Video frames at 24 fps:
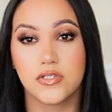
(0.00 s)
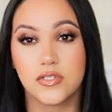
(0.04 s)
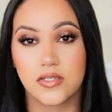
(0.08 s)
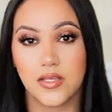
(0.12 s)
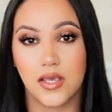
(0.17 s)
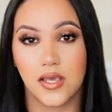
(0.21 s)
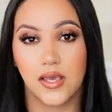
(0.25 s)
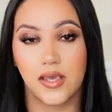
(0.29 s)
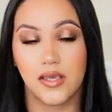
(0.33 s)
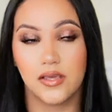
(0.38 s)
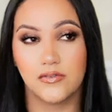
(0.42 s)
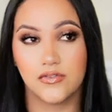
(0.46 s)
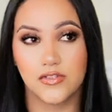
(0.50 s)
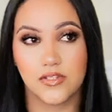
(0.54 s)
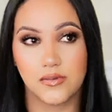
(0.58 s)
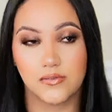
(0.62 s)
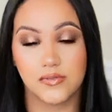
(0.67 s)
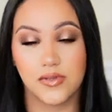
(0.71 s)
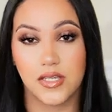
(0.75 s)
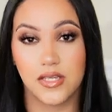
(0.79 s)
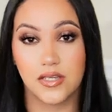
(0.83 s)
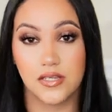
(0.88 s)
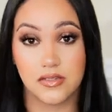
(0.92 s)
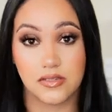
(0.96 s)
say if
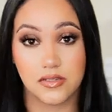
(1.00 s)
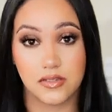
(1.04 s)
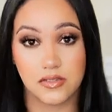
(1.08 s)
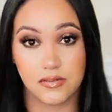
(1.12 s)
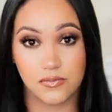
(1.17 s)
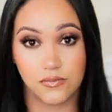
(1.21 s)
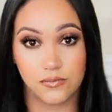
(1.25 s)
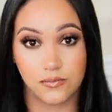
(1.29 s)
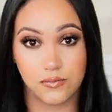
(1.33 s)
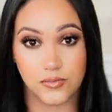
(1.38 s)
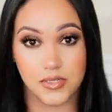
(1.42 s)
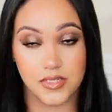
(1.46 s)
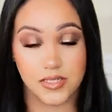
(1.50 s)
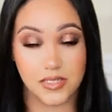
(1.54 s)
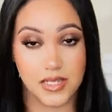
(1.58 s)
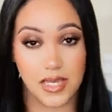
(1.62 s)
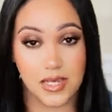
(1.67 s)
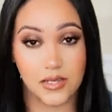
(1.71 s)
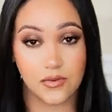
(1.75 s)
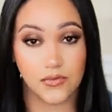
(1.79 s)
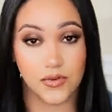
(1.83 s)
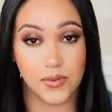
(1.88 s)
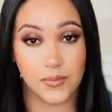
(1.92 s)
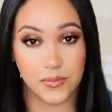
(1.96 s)
something is a
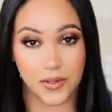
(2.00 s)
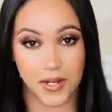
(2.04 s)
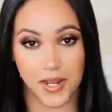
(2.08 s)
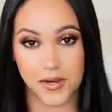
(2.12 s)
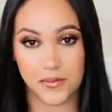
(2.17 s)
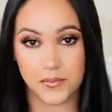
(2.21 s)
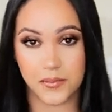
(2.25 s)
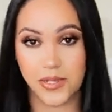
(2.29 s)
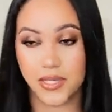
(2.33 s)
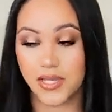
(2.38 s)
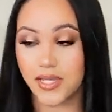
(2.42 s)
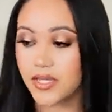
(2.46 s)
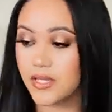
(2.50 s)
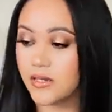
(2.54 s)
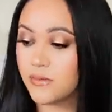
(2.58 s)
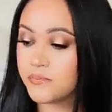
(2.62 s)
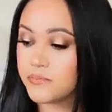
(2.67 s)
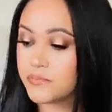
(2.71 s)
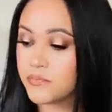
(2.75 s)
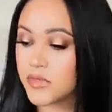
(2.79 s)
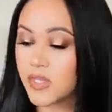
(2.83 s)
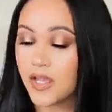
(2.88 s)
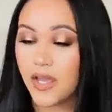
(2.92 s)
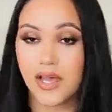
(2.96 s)
safe blind buy,
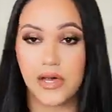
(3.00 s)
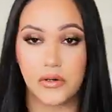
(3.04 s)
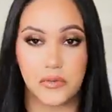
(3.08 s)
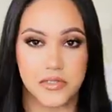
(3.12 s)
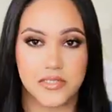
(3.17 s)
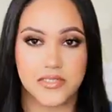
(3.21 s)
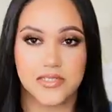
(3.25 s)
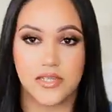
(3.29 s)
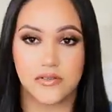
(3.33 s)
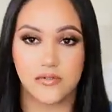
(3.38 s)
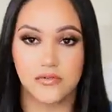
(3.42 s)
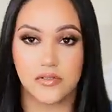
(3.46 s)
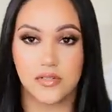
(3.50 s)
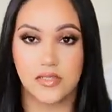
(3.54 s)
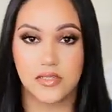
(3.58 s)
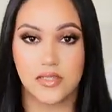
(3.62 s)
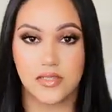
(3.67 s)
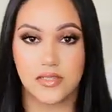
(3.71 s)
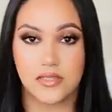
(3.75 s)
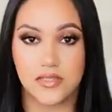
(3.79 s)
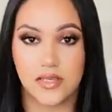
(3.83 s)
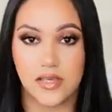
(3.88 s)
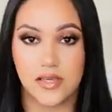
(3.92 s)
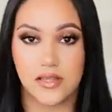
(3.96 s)
I would
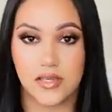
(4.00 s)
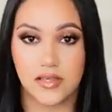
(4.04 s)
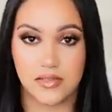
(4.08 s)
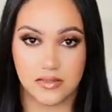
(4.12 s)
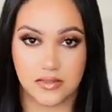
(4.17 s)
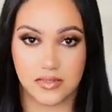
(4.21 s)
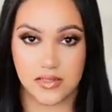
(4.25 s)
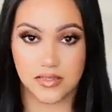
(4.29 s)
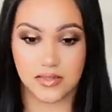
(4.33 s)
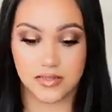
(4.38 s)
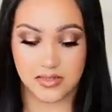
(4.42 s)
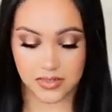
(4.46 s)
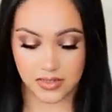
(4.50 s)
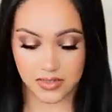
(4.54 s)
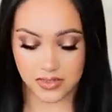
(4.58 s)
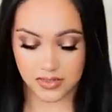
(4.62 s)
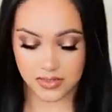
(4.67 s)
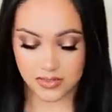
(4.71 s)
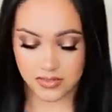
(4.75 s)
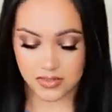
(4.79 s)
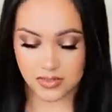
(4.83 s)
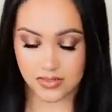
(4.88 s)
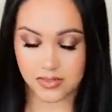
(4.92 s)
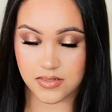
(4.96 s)
definitely say that this
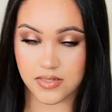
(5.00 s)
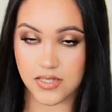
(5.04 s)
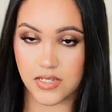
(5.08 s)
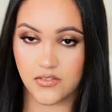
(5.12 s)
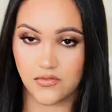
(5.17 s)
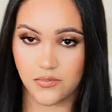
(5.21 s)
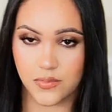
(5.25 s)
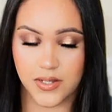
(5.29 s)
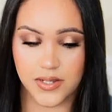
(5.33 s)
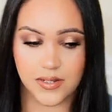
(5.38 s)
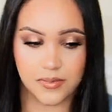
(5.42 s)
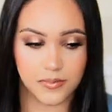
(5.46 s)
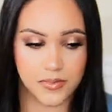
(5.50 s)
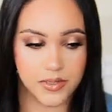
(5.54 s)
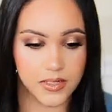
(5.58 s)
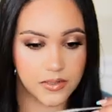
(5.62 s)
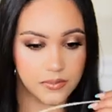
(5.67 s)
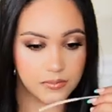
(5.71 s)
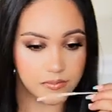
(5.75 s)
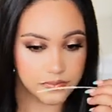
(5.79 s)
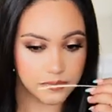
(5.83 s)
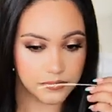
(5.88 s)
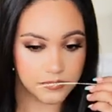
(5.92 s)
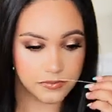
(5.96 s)
is a safe blind
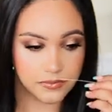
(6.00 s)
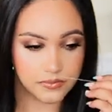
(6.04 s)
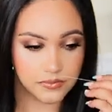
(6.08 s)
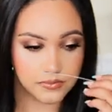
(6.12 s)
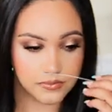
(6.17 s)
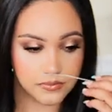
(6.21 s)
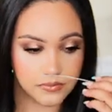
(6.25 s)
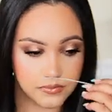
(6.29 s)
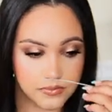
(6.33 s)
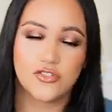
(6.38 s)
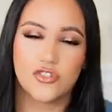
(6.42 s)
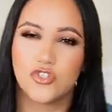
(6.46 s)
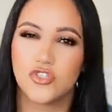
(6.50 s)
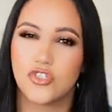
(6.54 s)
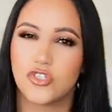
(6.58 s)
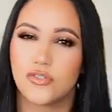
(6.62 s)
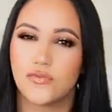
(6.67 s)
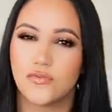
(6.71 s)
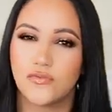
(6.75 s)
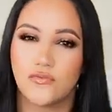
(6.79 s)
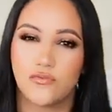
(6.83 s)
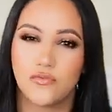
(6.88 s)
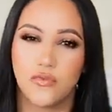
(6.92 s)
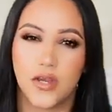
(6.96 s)
buy. It's just
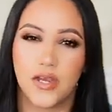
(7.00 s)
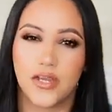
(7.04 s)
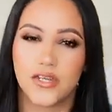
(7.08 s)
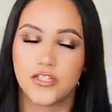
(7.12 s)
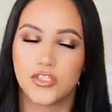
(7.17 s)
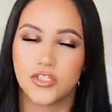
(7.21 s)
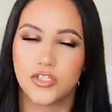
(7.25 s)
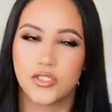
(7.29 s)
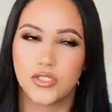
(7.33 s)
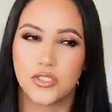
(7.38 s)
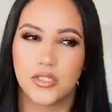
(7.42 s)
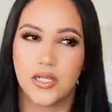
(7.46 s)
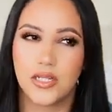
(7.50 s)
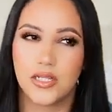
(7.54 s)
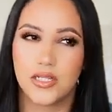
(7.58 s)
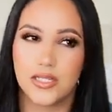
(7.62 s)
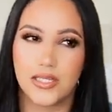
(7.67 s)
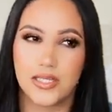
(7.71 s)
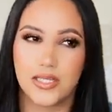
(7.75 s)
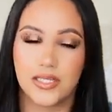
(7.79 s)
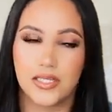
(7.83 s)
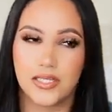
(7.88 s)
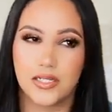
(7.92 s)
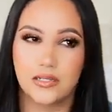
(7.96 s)
fresh,
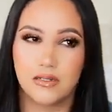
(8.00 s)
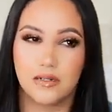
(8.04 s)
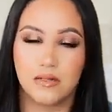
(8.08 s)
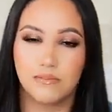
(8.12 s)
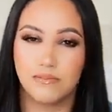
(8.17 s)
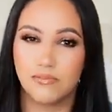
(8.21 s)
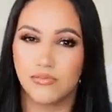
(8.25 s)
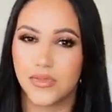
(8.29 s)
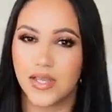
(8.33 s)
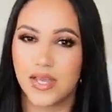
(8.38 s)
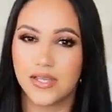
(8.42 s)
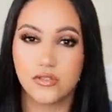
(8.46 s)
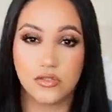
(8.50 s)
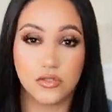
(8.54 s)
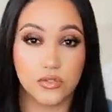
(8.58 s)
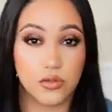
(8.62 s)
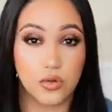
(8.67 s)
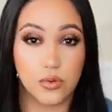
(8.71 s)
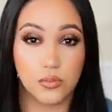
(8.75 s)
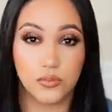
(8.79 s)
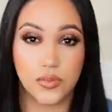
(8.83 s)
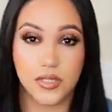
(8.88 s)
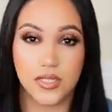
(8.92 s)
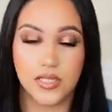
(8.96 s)
clean, not
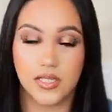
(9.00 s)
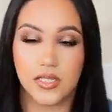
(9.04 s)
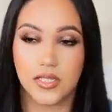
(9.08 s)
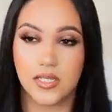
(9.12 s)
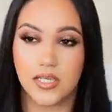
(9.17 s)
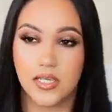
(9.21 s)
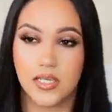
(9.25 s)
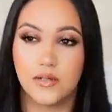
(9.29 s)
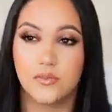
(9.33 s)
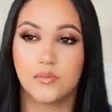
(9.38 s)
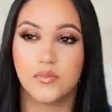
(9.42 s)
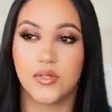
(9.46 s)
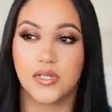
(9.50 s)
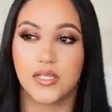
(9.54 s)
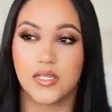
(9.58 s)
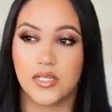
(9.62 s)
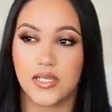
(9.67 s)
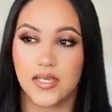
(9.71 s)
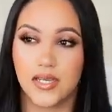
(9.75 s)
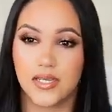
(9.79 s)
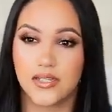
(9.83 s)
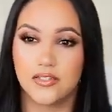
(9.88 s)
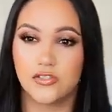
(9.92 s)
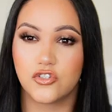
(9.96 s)
soapy clean, but
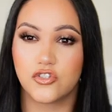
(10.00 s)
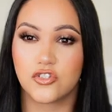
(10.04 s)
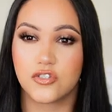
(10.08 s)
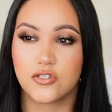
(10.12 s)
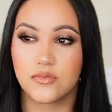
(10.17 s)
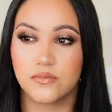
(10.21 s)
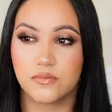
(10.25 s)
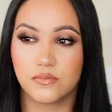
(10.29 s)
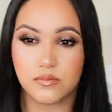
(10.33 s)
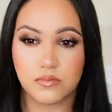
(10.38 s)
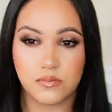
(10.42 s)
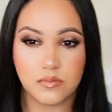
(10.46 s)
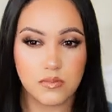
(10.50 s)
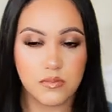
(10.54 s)
again, just